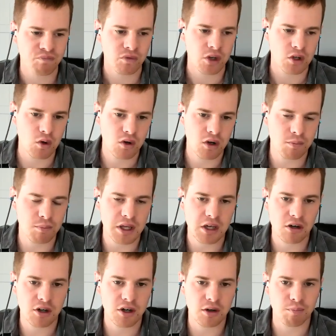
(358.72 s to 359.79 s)
you could be
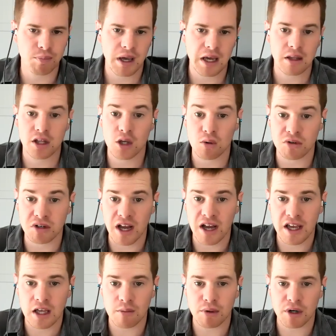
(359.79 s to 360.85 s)
on a paleo
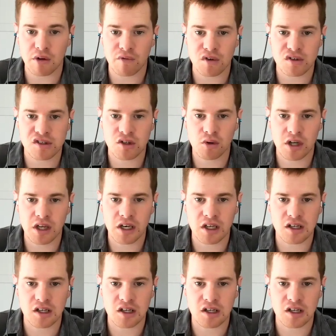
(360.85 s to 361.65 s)
diet, but if you're still getting